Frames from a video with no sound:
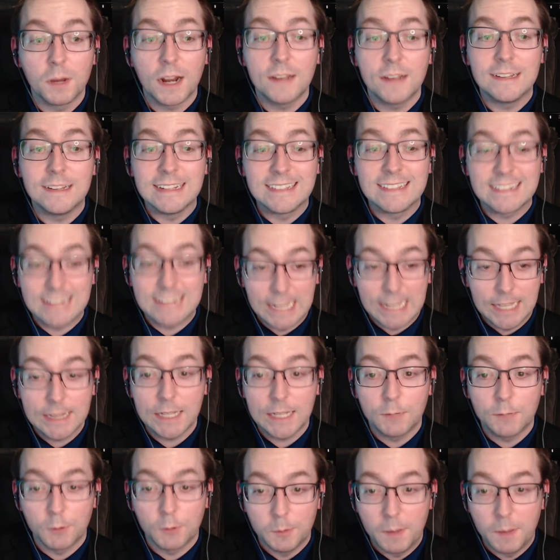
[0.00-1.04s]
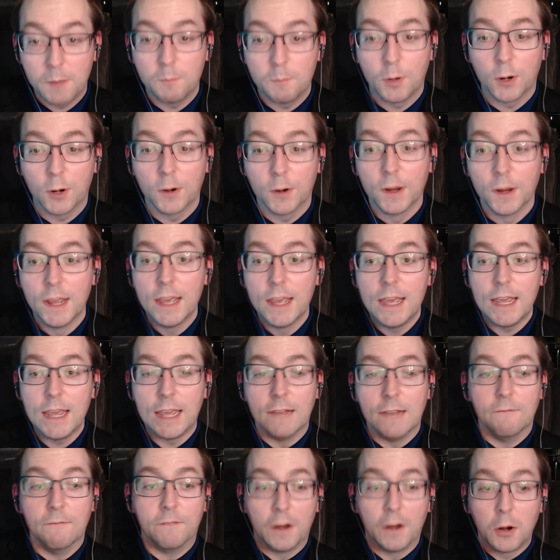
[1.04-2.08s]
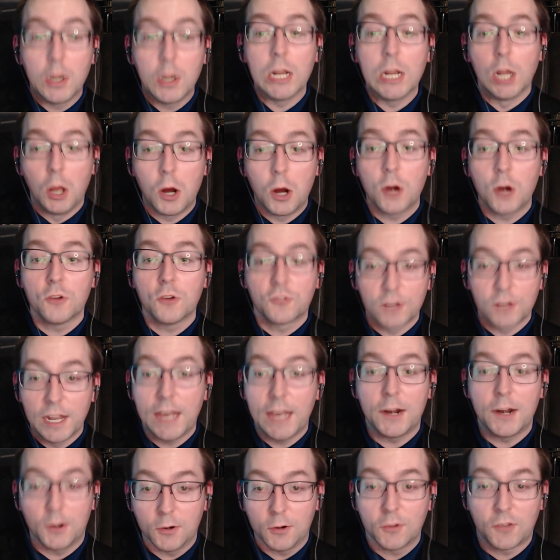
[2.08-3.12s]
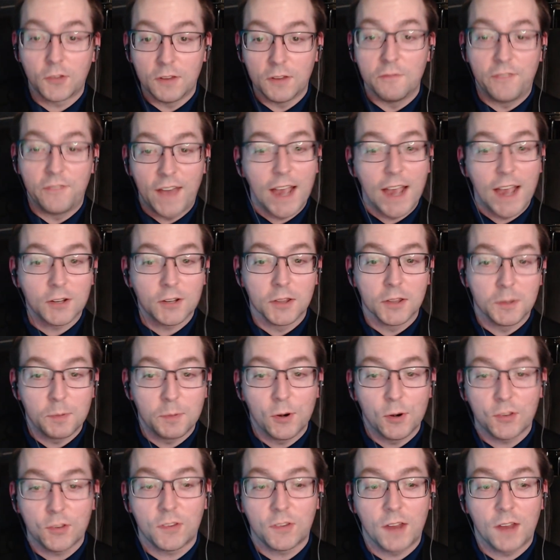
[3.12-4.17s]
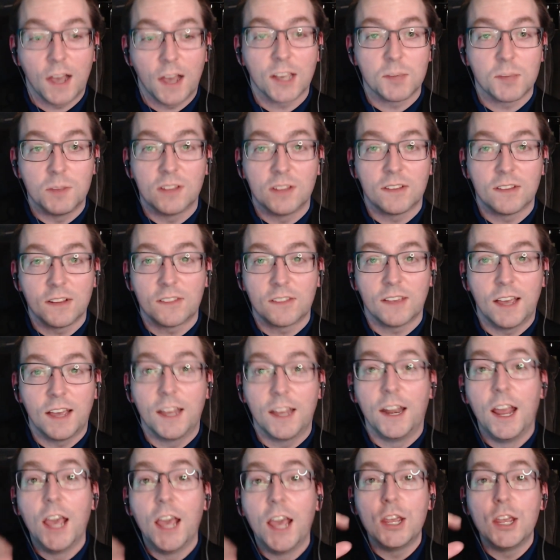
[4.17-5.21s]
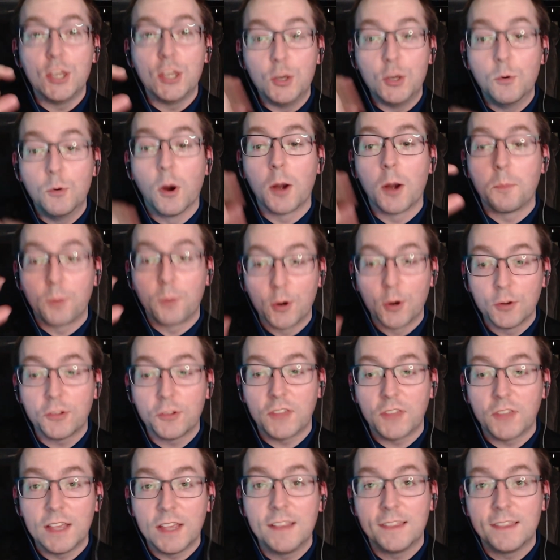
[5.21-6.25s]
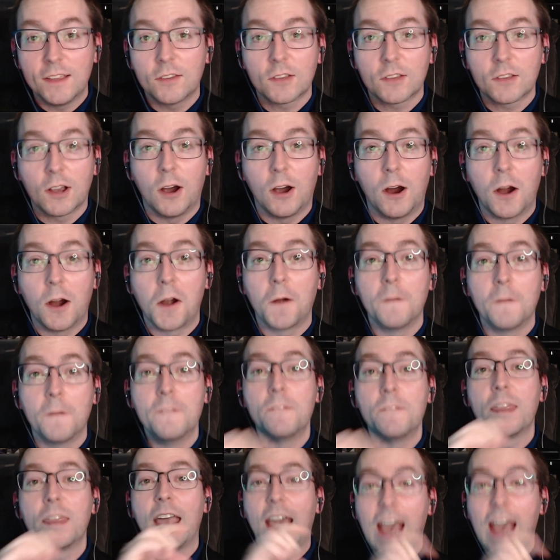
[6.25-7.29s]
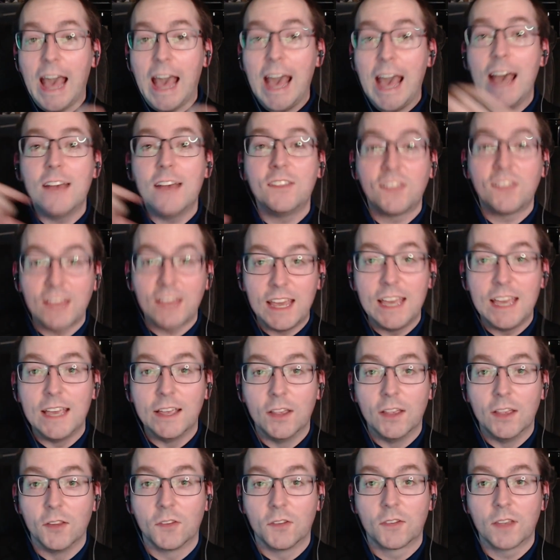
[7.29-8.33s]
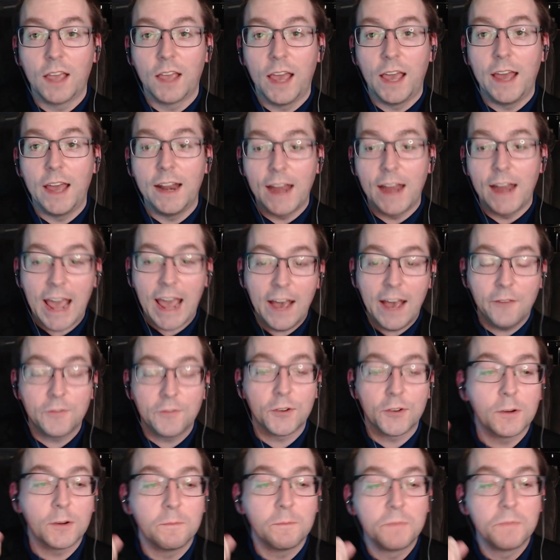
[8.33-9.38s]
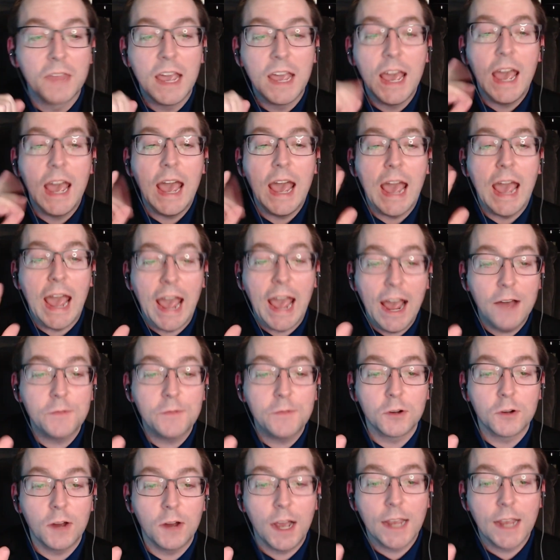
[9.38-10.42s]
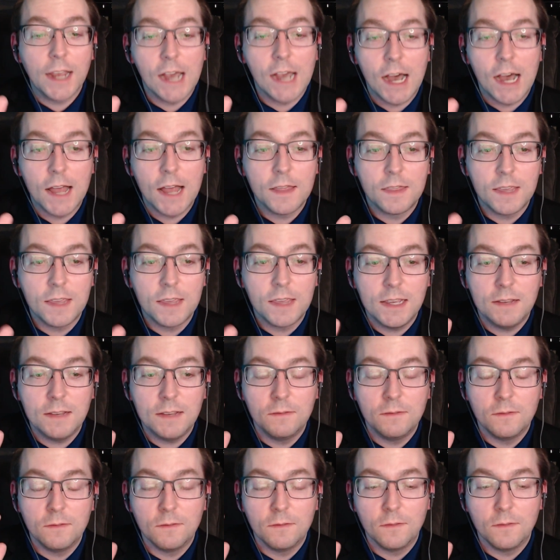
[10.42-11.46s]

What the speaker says: I distinctly remember in very large letters, in fact, on the purchase documents, it said, you are purchasing this car as is. And after I got the